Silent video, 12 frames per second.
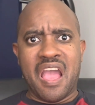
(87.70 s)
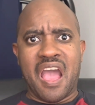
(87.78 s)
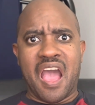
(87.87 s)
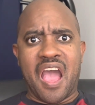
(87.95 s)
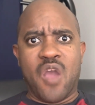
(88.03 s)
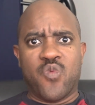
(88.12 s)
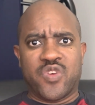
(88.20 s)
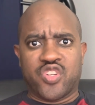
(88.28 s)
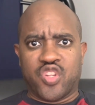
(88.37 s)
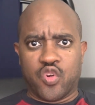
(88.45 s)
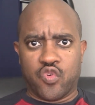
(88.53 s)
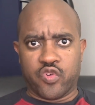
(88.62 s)
I went to
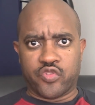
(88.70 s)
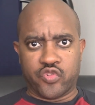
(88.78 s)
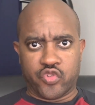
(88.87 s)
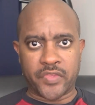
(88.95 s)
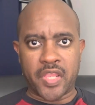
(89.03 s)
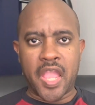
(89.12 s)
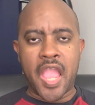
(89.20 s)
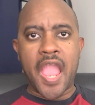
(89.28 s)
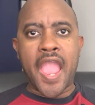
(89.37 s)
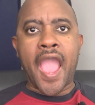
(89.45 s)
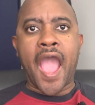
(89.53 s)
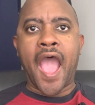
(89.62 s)
the grocery store.
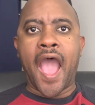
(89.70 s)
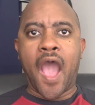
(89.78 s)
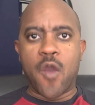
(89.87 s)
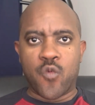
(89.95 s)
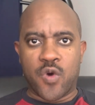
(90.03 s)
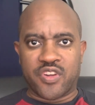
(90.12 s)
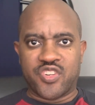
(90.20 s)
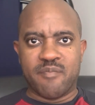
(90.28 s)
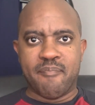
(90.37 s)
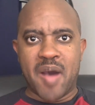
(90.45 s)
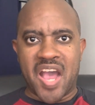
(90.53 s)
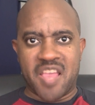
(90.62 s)
I wanted to
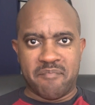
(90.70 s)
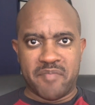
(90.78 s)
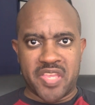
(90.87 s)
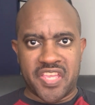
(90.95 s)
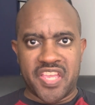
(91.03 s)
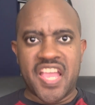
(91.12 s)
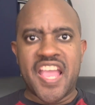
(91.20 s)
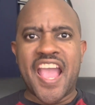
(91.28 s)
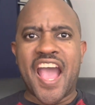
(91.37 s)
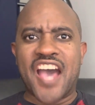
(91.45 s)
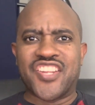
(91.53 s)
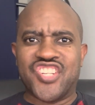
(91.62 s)
buy me
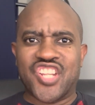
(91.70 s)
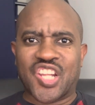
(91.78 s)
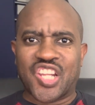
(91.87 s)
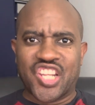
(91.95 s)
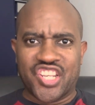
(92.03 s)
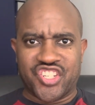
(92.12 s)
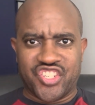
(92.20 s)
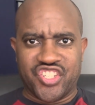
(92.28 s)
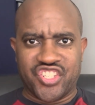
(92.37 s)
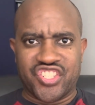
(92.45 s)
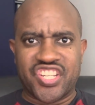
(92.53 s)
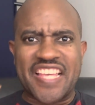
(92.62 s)
a
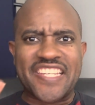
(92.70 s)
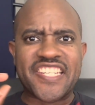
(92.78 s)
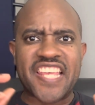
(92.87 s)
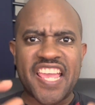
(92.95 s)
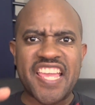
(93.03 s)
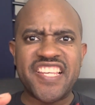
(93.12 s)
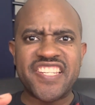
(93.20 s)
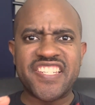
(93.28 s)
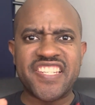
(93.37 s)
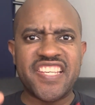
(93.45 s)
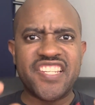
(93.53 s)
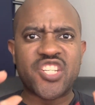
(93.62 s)
delicious,
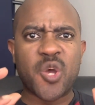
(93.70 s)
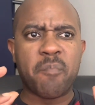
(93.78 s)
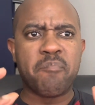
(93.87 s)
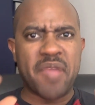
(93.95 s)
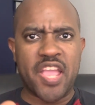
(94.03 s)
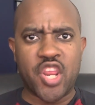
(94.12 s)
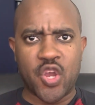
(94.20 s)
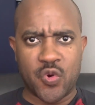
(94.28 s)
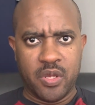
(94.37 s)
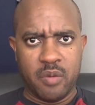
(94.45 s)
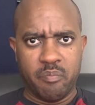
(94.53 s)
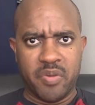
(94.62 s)
tasty
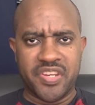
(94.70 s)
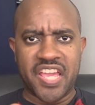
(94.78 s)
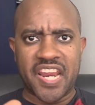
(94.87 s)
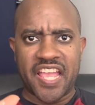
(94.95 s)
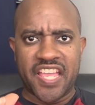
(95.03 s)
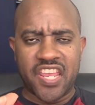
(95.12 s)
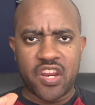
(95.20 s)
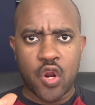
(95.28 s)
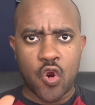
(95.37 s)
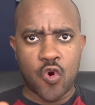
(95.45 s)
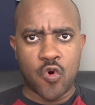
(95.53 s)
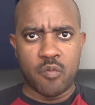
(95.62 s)
tomato. But yet I get it
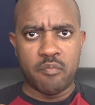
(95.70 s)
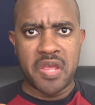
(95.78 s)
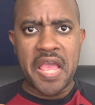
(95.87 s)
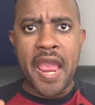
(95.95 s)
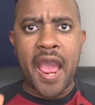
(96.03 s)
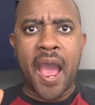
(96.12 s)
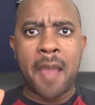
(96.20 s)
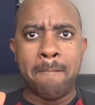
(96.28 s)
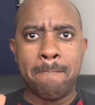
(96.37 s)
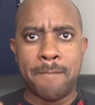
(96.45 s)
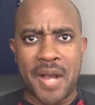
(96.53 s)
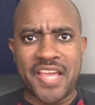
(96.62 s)
home, I
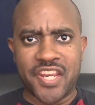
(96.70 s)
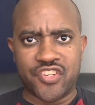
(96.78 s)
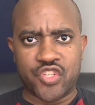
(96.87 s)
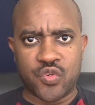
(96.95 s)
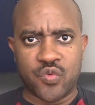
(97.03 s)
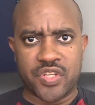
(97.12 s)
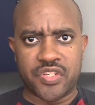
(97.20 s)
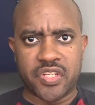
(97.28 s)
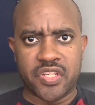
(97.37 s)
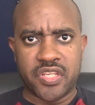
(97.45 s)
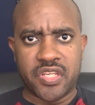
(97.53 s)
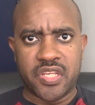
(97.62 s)
bite into it,
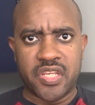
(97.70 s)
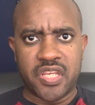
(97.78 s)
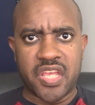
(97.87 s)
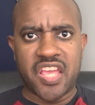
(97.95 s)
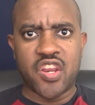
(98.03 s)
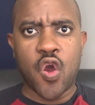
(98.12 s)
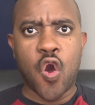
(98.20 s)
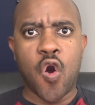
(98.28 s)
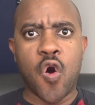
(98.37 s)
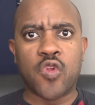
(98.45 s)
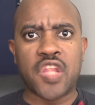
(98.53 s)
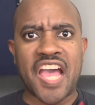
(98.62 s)
and
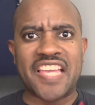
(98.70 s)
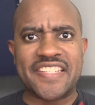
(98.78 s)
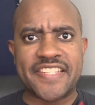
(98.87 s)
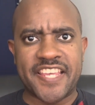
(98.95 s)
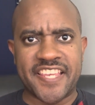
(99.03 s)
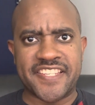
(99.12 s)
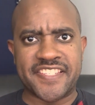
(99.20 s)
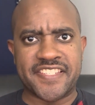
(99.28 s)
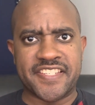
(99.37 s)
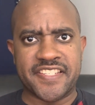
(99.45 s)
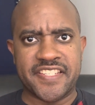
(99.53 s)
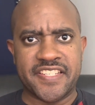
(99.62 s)
all I
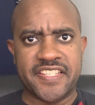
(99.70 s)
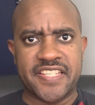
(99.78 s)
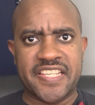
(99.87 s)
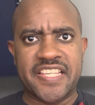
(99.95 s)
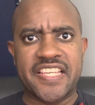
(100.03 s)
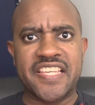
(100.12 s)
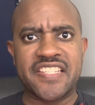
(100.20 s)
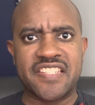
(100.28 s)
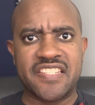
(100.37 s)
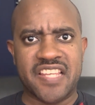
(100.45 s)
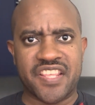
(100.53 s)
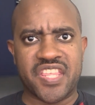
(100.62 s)
taste is
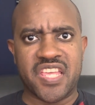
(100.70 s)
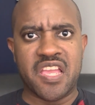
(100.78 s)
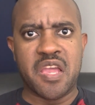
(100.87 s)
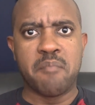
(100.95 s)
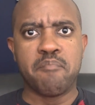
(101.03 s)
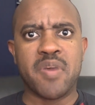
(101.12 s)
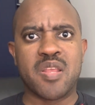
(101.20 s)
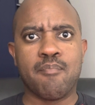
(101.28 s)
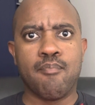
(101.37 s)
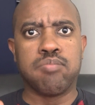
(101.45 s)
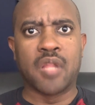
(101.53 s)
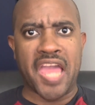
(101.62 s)
nothing
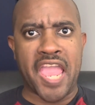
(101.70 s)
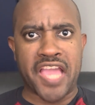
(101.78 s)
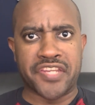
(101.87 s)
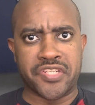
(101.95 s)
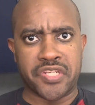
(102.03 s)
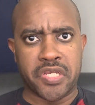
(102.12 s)
but bland,